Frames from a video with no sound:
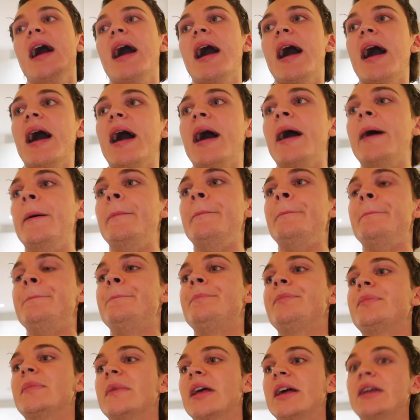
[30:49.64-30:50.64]
I
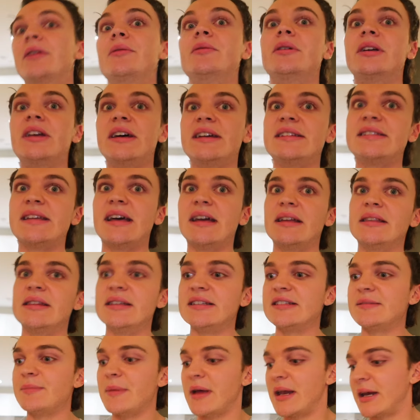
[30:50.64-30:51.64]
didn't realize I had
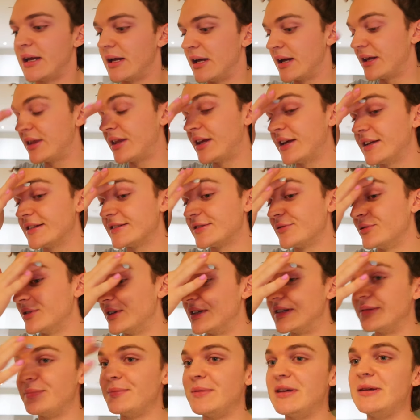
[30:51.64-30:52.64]
this many. I think it's
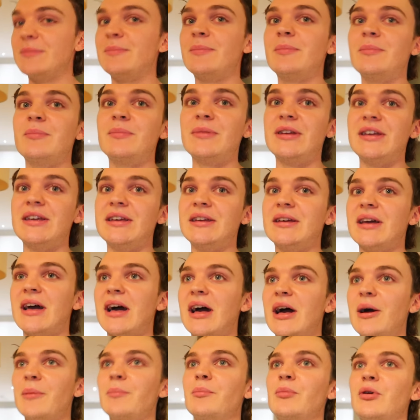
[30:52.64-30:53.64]
only
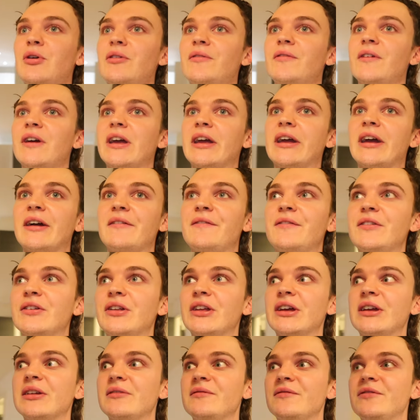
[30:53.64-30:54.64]
moving. I feel
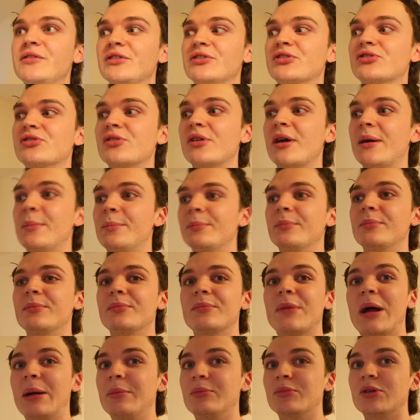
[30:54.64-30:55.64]
like in future
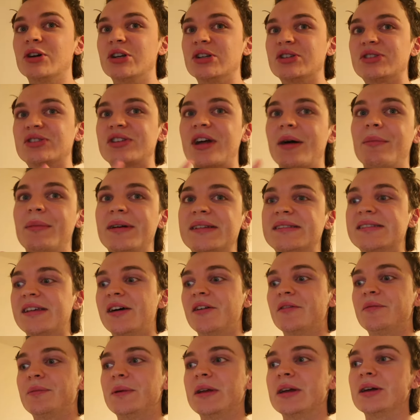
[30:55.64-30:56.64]
I'm gonna stop
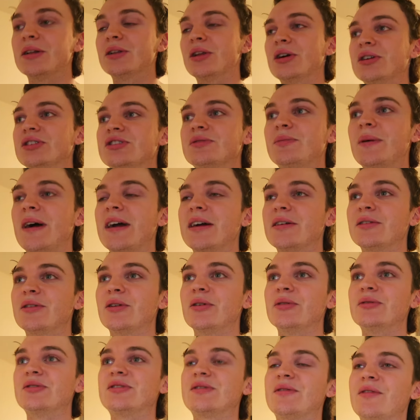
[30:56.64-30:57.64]
myself being allowed to buy
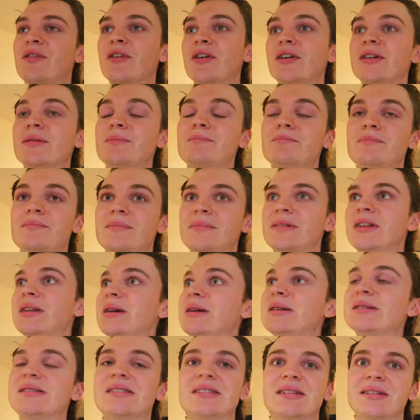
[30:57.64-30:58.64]
clothes for at
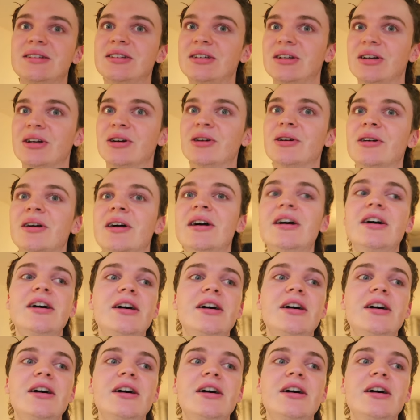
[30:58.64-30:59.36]
least a year